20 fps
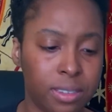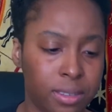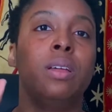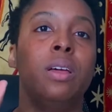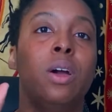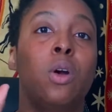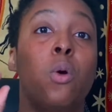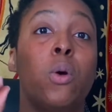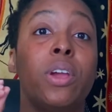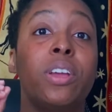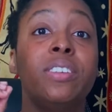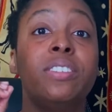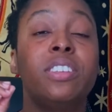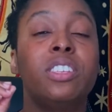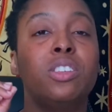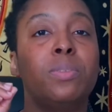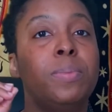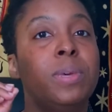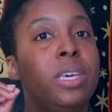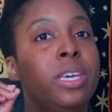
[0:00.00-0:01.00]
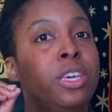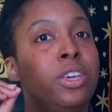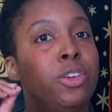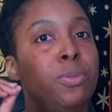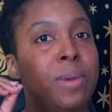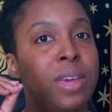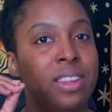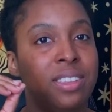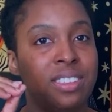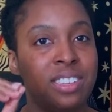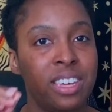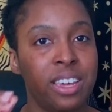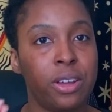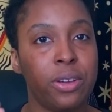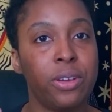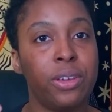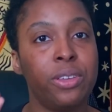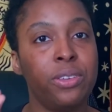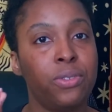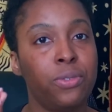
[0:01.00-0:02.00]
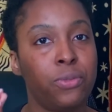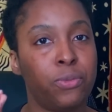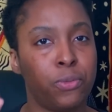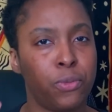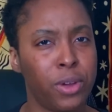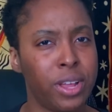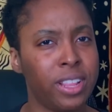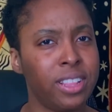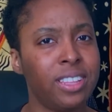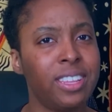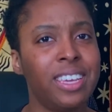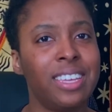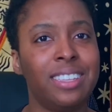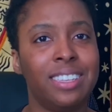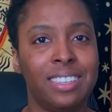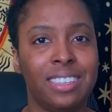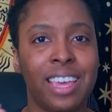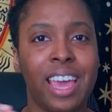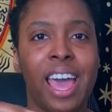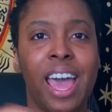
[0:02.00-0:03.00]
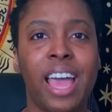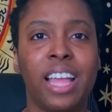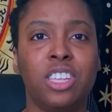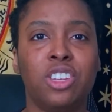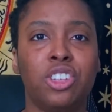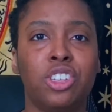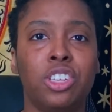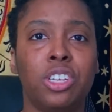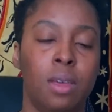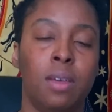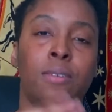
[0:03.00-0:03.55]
Aquarius tend to be humanitarians, friendly, detached,